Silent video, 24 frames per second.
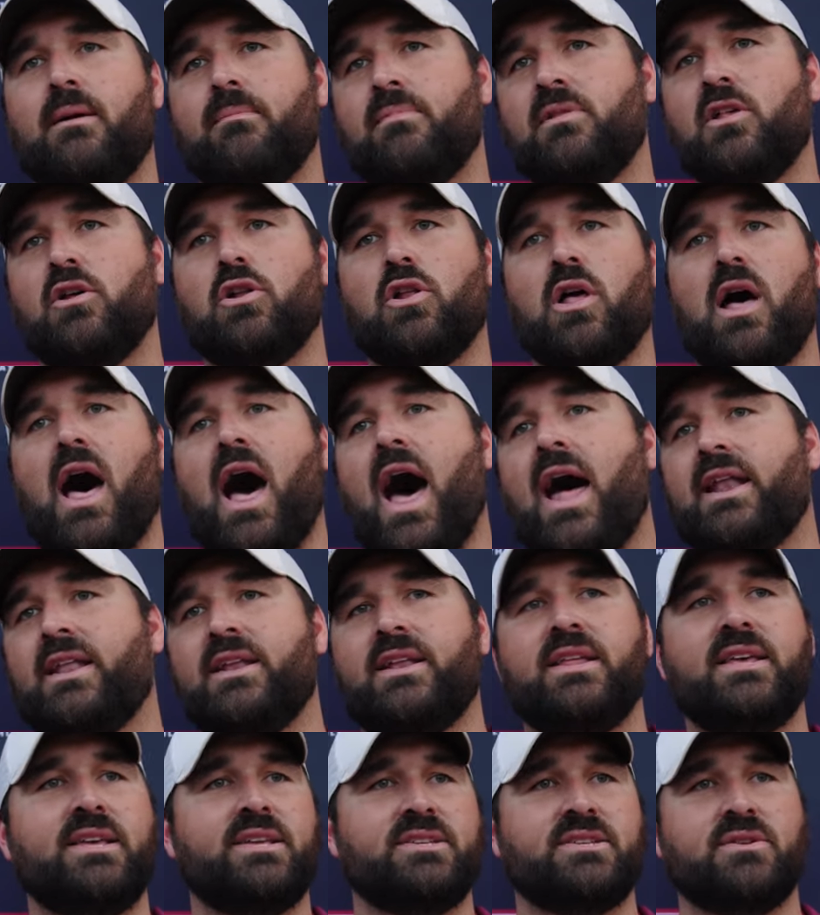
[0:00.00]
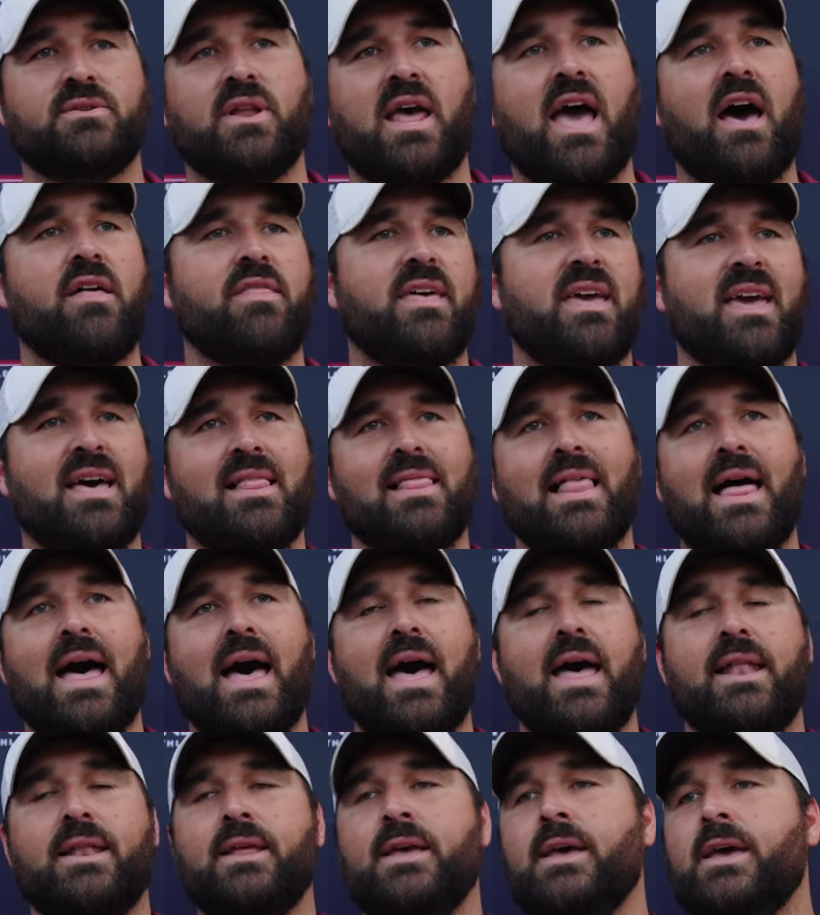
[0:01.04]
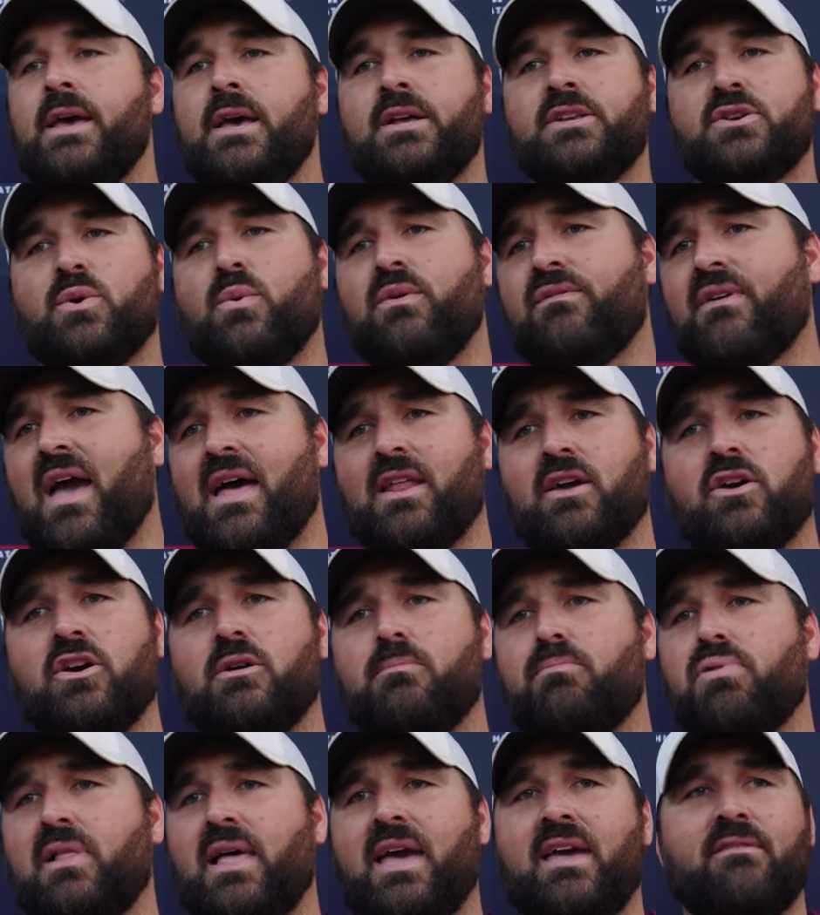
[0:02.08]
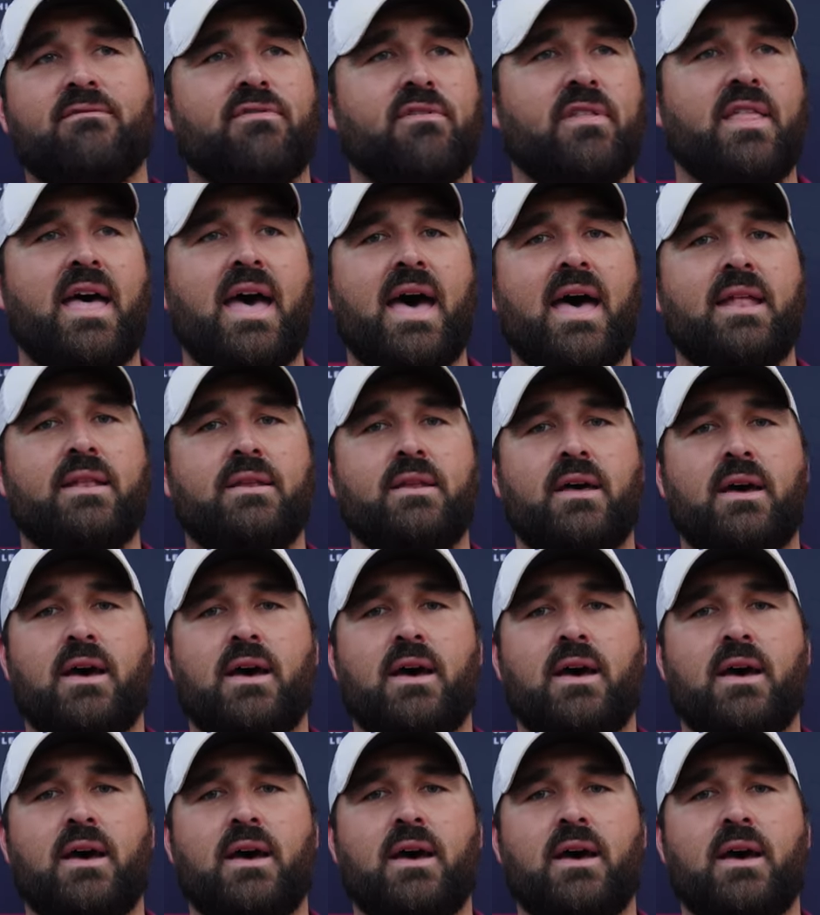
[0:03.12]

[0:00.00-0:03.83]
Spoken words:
little oddities and how they align. So we've got a good plan for that.